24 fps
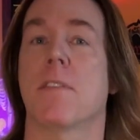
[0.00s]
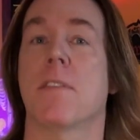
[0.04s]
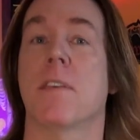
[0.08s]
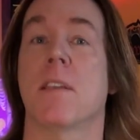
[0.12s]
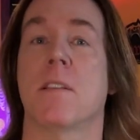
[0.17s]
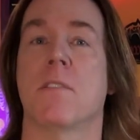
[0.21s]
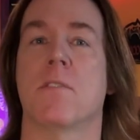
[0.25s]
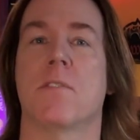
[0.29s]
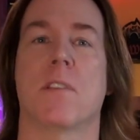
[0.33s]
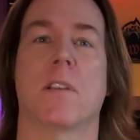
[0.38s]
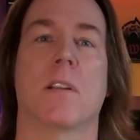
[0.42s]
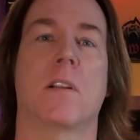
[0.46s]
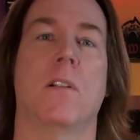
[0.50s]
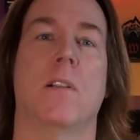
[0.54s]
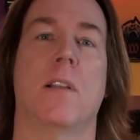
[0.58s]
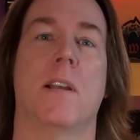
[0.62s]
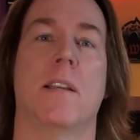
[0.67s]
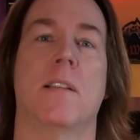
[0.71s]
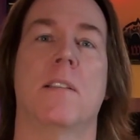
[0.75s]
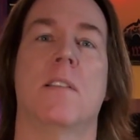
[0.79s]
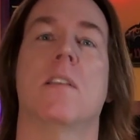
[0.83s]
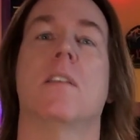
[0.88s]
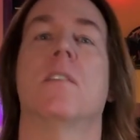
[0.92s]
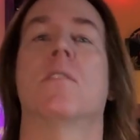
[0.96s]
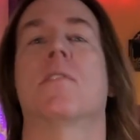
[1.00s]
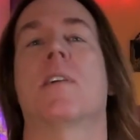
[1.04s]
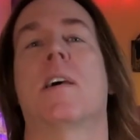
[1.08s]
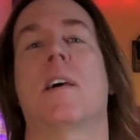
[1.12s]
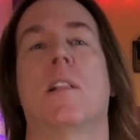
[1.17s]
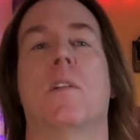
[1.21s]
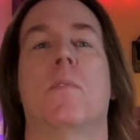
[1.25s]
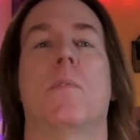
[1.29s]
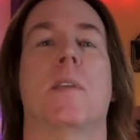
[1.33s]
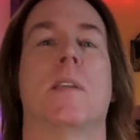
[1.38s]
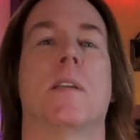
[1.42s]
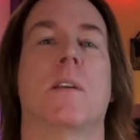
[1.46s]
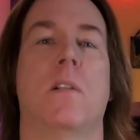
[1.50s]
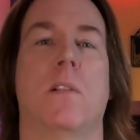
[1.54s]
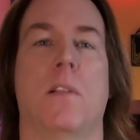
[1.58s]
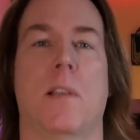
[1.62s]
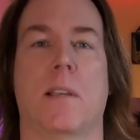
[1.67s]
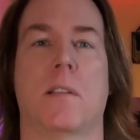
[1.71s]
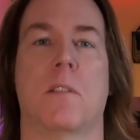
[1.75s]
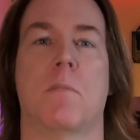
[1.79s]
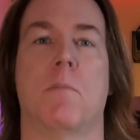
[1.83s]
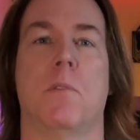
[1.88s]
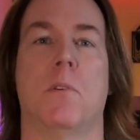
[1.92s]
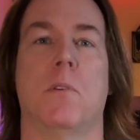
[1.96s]
things to collect is Halloween
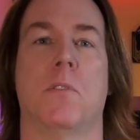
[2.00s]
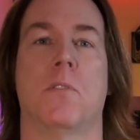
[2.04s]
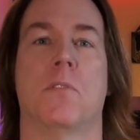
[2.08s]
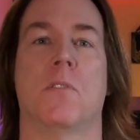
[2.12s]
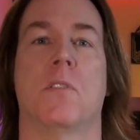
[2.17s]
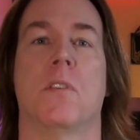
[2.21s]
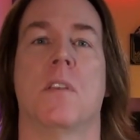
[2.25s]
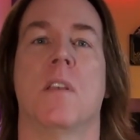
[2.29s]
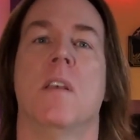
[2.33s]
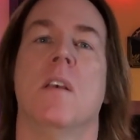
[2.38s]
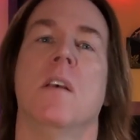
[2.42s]
collectibles.